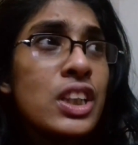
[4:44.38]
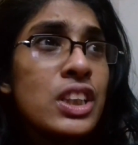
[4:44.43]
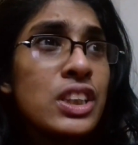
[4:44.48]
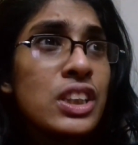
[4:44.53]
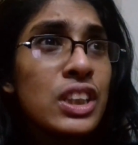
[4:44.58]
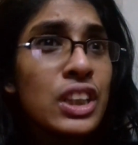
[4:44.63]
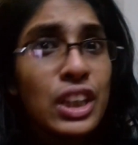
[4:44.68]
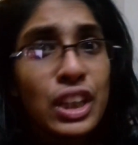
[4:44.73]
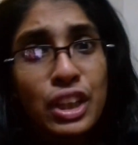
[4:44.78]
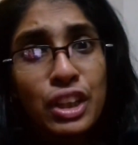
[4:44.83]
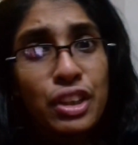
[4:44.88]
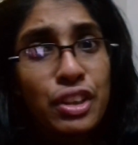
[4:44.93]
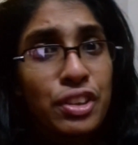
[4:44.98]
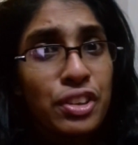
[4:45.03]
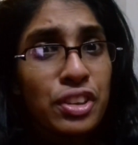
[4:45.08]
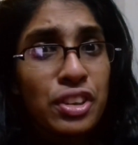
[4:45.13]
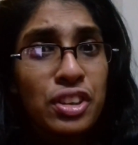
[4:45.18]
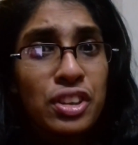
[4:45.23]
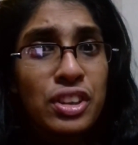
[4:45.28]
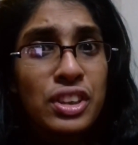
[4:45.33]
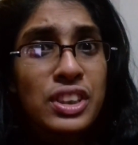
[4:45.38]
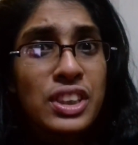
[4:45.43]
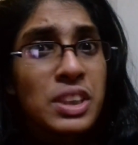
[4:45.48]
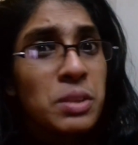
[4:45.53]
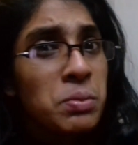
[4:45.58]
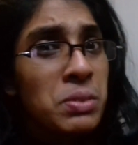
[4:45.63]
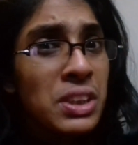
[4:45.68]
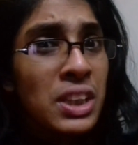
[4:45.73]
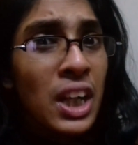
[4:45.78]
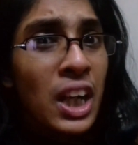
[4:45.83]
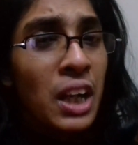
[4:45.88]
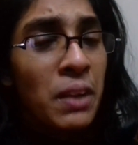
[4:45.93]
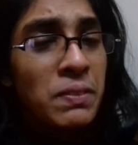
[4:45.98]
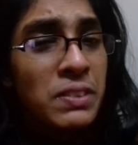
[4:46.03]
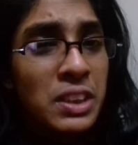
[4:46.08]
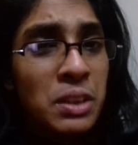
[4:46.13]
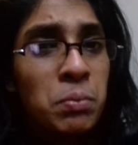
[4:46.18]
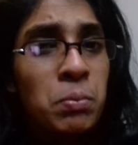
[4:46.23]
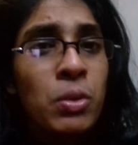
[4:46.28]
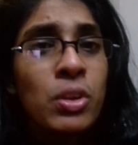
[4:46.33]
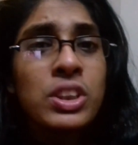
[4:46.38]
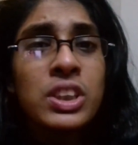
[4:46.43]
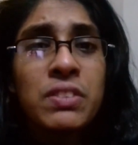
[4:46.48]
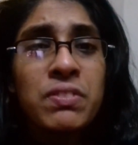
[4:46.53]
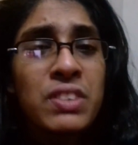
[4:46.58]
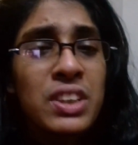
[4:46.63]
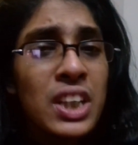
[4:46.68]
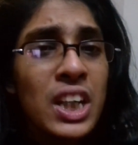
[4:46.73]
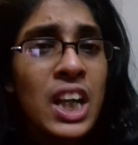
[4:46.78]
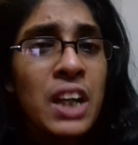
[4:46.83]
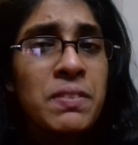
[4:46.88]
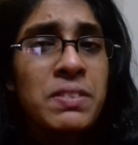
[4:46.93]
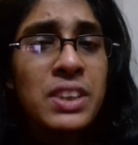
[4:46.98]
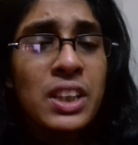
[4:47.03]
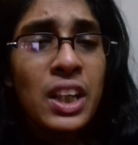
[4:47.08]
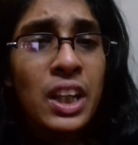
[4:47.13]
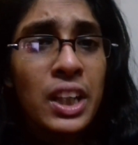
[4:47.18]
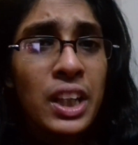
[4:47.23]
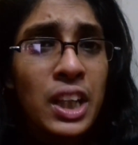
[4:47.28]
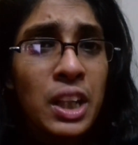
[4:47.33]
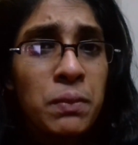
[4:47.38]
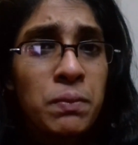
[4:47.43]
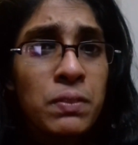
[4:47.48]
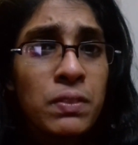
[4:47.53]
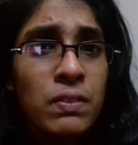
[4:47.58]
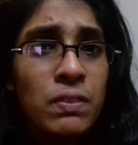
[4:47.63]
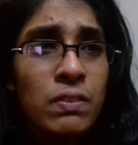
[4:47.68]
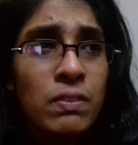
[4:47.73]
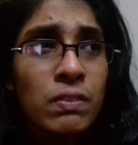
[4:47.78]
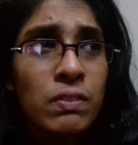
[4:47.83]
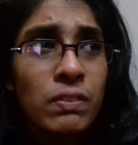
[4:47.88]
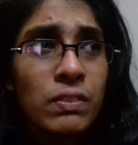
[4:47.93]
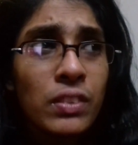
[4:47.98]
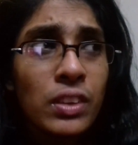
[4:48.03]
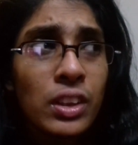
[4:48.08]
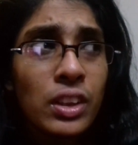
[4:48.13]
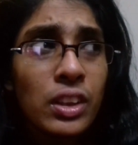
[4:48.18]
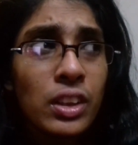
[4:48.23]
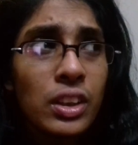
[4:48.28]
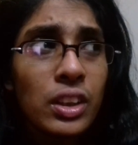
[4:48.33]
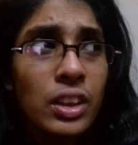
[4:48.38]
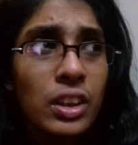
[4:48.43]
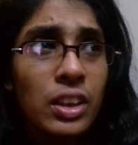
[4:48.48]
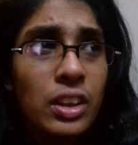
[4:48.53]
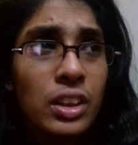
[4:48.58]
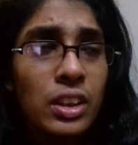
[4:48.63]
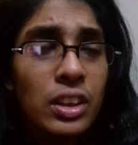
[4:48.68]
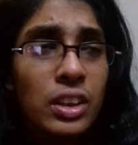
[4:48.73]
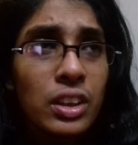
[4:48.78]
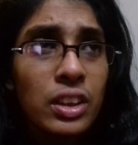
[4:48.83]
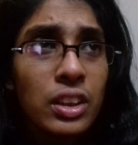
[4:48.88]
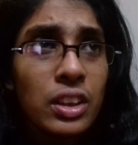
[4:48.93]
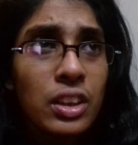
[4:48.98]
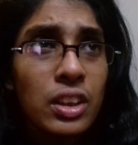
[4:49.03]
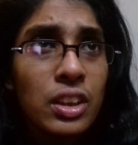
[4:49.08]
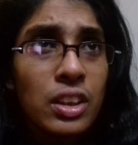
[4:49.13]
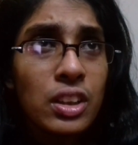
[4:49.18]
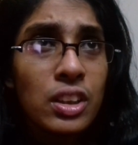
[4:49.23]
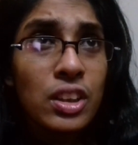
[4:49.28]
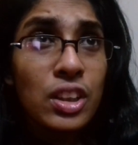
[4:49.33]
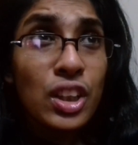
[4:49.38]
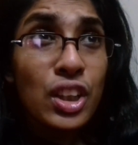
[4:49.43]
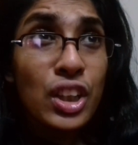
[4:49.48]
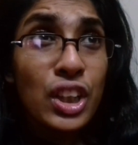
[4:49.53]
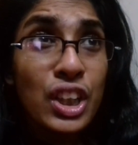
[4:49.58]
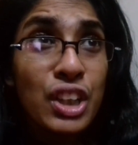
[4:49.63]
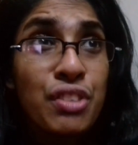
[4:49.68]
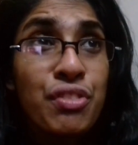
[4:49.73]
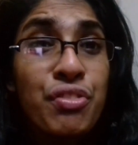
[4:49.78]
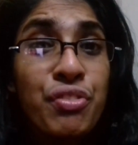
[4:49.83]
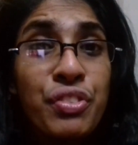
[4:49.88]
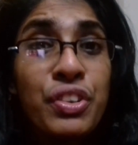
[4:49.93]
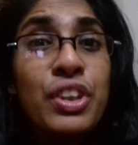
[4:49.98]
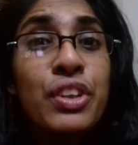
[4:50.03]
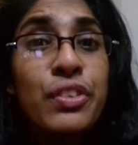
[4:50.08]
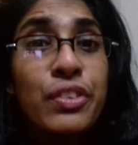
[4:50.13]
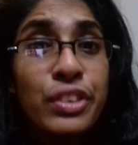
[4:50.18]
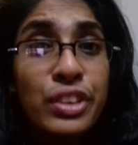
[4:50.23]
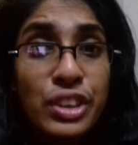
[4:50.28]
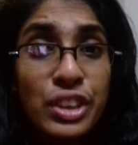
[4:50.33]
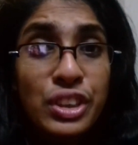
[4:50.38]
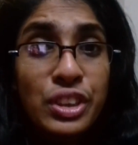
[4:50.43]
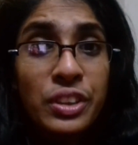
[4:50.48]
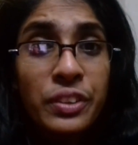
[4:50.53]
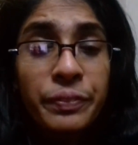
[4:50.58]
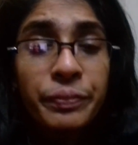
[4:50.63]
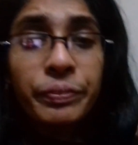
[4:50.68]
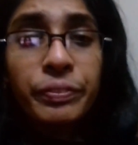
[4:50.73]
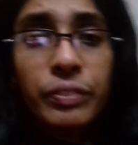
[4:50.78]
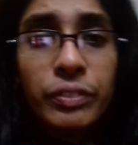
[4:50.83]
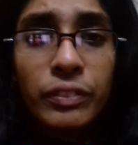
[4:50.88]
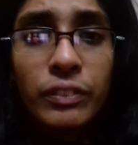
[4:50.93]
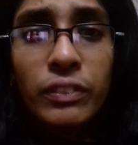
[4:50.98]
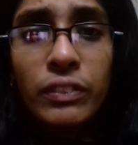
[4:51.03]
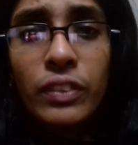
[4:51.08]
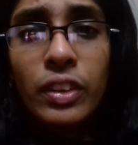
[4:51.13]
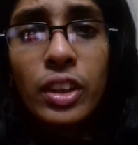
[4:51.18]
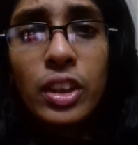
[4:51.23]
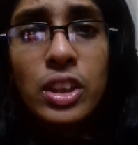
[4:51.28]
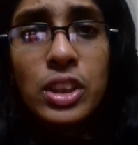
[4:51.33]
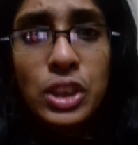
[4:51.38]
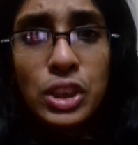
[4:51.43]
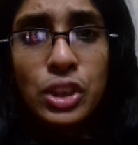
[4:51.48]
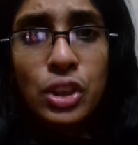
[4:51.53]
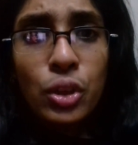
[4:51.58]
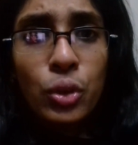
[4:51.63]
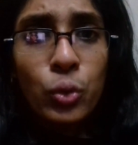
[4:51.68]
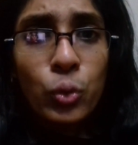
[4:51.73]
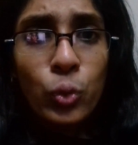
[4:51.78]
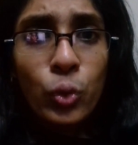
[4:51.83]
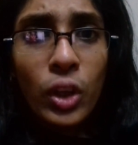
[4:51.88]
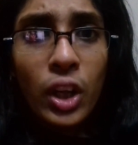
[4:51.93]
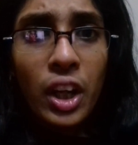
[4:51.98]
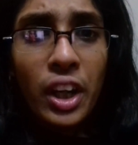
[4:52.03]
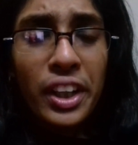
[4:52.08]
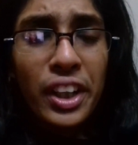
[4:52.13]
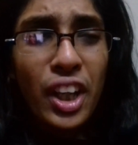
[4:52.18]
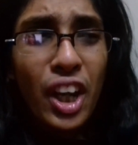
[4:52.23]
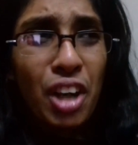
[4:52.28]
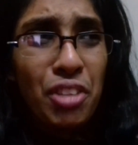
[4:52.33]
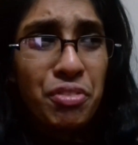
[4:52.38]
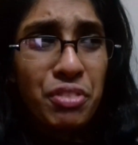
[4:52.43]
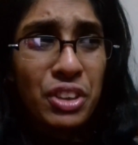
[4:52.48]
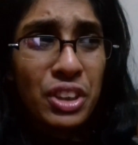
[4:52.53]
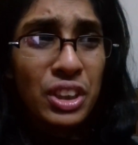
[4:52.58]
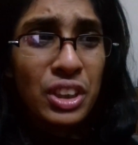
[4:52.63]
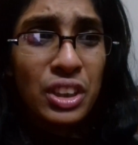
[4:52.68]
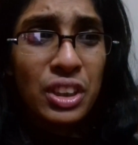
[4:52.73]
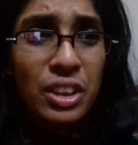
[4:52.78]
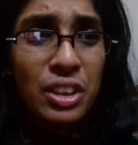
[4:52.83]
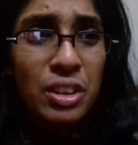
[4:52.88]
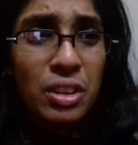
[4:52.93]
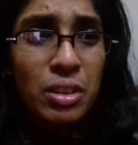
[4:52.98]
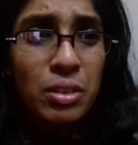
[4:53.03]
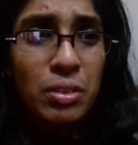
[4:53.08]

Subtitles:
scared sometimes, and most of the times I am kind of confused. So I often